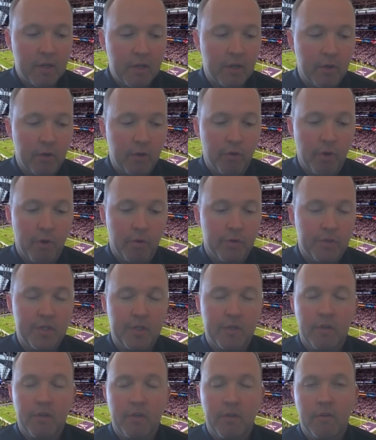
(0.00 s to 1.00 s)
kudos
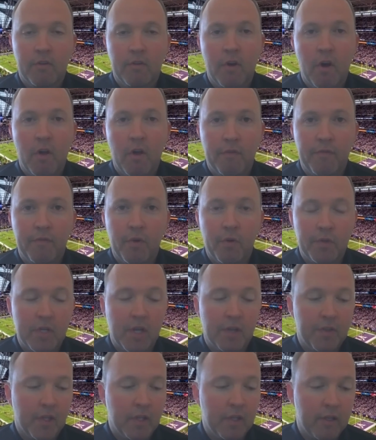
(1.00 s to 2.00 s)
to all the folks
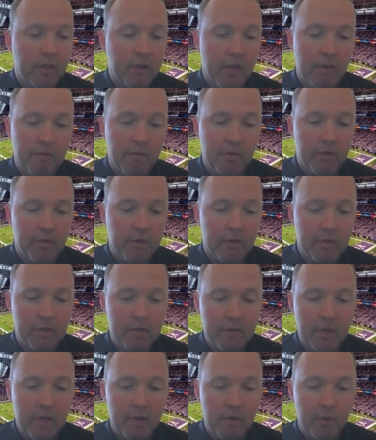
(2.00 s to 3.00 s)
at the league level
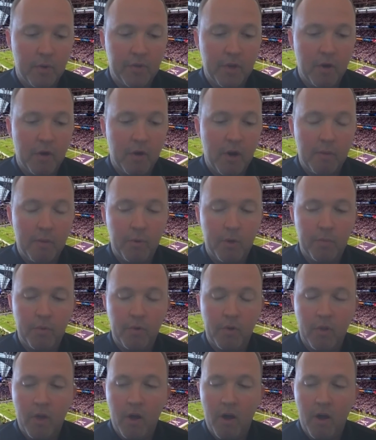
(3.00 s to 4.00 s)
and what they were able to
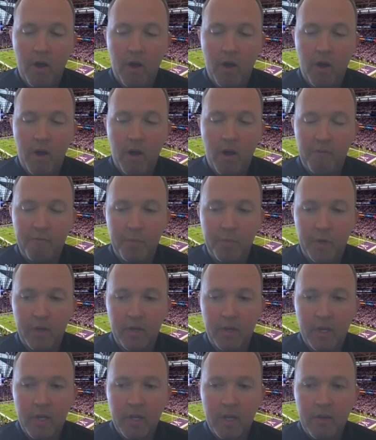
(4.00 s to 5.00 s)
pull off. But
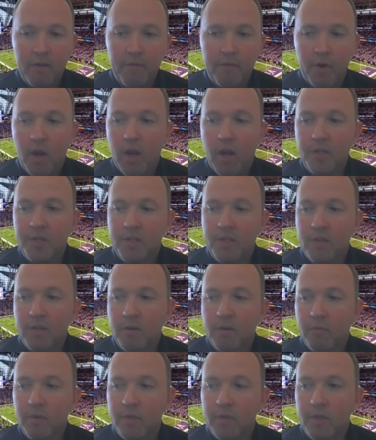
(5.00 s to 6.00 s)
for us, it
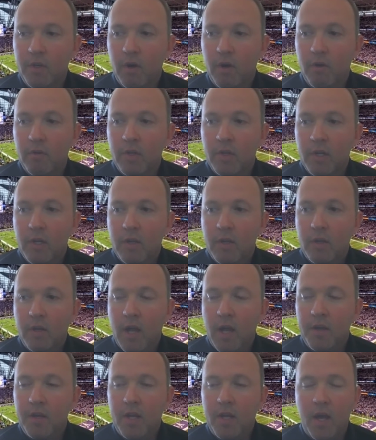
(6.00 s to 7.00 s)
was, you
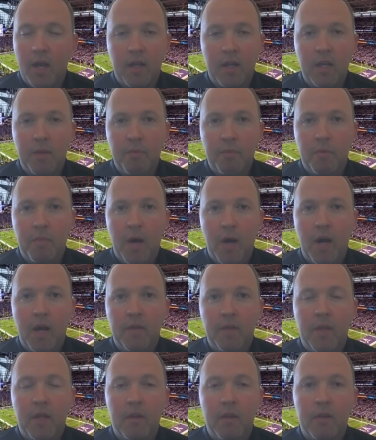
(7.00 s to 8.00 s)
had to kind of keep in
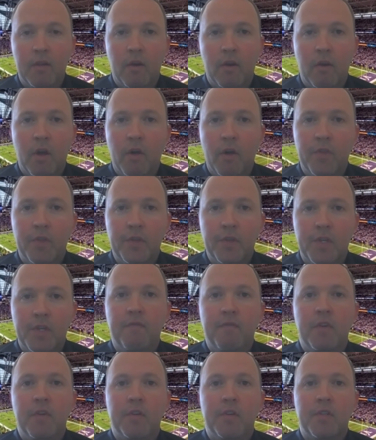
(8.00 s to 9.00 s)
mind that, health and
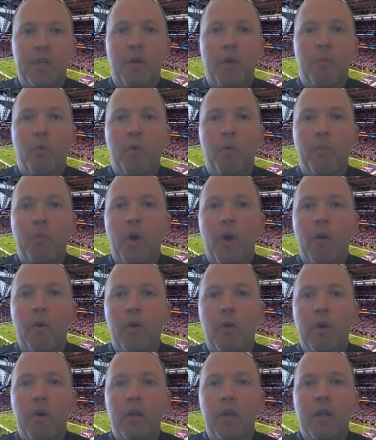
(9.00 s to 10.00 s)
safety is the number one
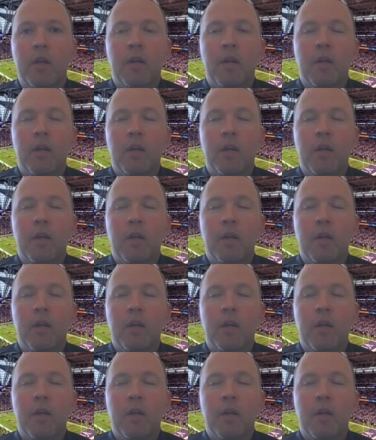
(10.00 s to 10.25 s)
priority.